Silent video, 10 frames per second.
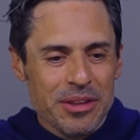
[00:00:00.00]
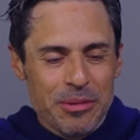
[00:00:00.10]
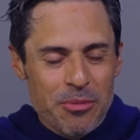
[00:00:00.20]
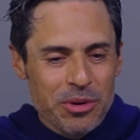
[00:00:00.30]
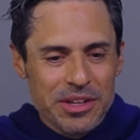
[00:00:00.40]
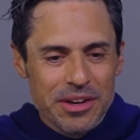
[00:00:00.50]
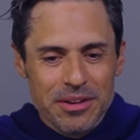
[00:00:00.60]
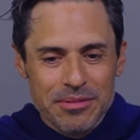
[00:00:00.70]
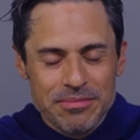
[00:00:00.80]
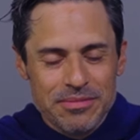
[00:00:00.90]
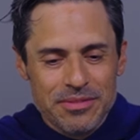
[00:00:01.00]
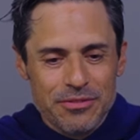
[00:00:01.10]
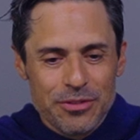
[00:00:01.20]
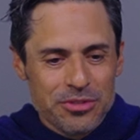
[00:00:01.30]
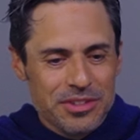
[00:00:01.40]
in the morning on a
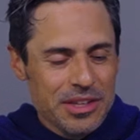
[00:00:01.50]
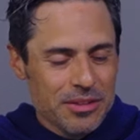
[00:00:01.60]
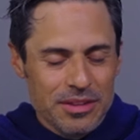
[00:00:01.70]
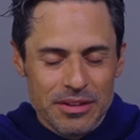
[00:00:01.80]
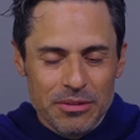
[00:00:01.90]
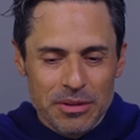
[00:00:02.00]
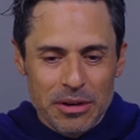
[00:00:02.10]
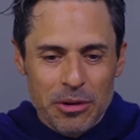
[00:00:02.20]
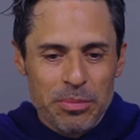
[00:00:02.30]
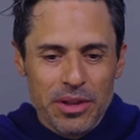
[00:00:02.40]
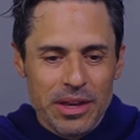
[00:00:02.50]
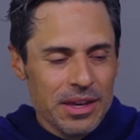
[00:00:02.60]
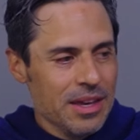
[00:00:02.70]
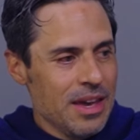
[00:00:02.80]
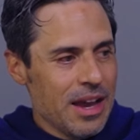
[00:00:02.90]
first tee, and I'm going to go play,
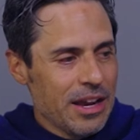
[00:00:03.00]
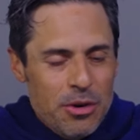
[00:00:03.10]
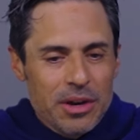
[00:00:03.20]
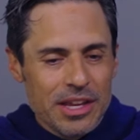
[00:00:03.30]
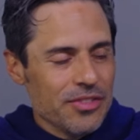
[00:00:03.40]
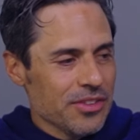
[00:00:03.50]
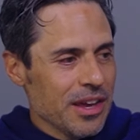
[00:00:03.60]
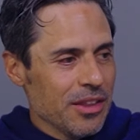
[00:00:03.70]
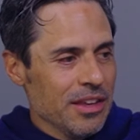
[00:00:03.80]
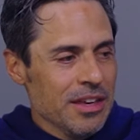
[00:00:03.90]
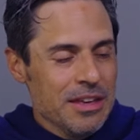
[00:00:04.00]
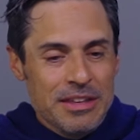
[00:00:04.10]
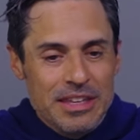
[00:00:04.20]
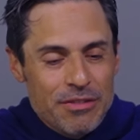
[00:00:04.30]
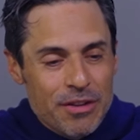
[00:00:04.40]
I know I'm going to hit this out.
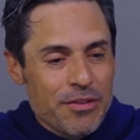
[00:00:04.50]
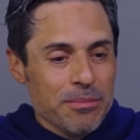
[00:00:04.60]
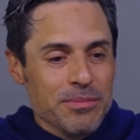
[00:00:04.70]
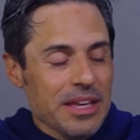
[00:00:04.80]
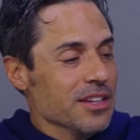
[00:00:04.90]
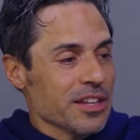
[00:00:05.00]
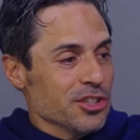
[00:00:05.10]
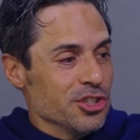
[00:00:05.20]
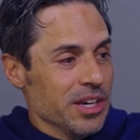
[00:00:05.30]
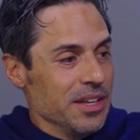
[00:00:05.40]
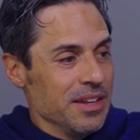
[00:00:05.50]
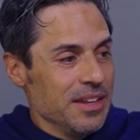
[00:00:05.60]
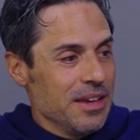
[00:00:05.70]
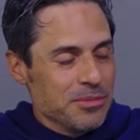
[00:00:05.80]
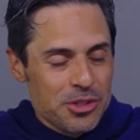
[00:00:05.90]
Even if I'm hitting it like shit,
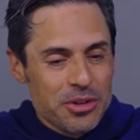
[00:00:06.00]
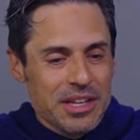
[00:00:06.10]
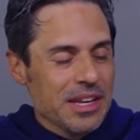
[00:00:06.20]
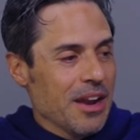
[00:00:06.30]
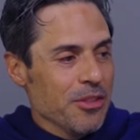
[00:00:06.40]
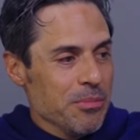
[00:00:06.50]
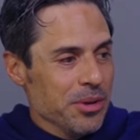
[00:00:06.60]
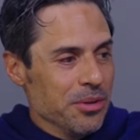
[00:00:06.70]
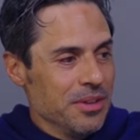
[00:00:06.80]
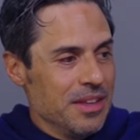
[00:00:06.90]
I'm still going to hit it out of the middle.